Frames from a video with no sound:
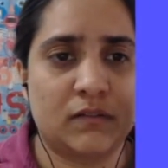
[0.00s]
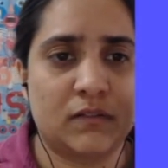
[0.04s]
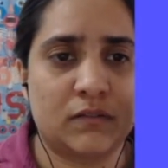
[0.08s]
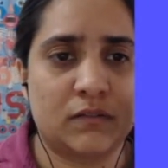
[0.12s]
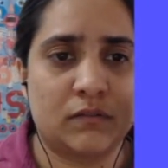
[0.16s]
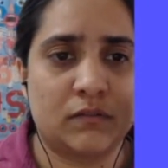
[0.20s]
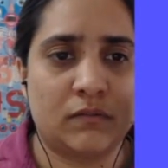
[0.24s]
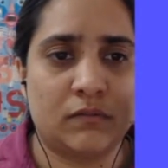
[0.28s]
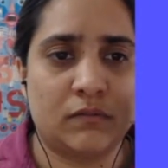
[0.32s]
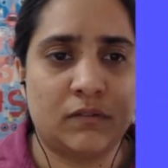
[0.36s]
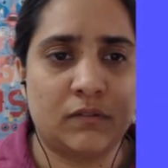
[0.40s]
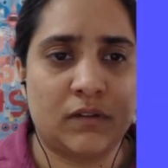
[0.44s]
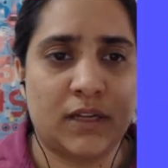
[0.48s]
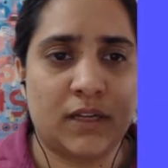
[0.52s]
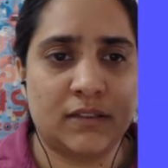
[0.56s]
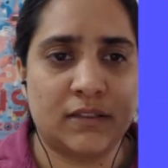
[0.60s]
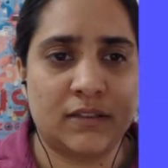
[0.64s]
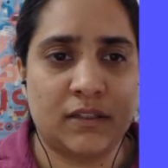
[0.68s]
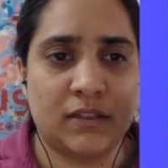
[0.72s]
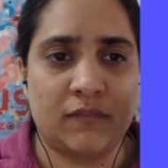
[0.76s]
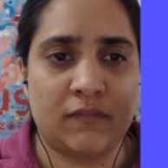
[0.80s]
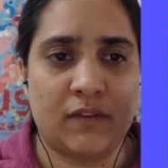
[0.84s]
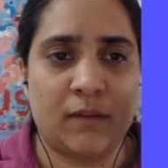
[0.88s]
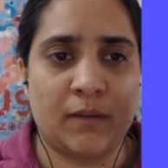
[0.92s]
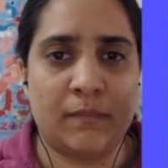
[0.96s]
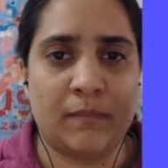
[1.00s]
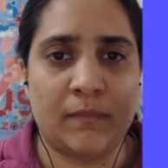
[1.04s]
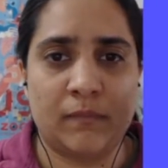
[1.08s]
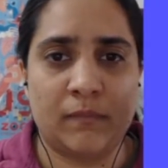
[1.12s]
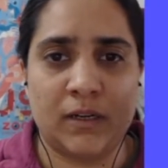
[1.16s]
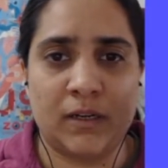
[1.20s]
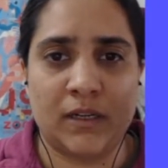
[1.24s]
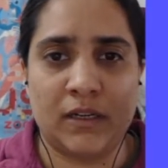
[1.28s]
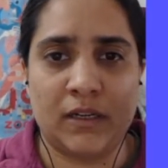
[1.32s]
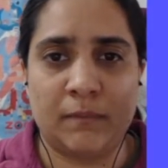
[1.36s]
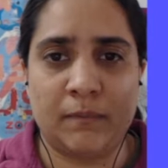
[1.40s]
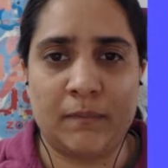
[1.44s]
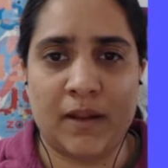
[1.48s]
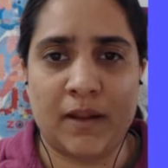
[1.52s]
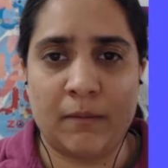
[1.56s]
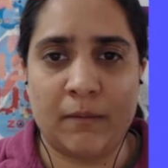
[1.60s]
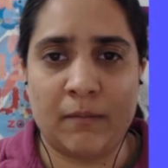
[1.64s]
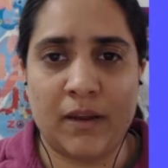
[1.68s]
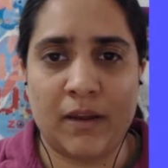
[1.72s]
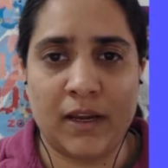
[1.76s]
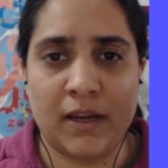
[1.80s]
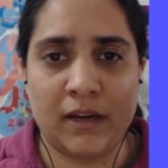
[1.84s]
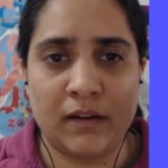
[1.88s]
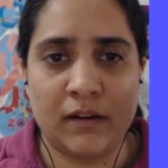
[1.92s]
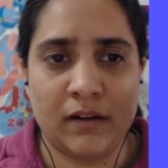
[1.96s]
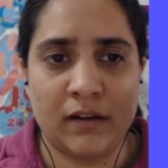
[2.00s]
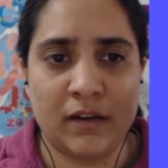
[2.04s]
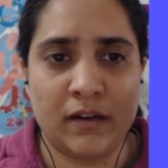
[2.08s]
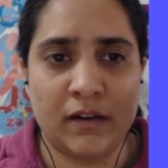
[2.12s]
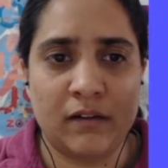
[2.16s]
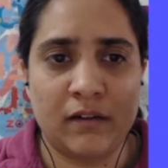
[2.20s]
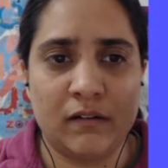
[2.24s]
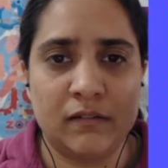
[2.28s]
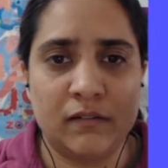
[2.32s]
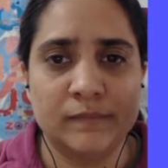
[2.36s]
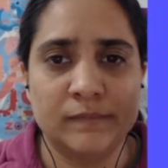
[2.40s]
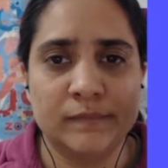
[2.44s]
So like, say if I multiply by 100,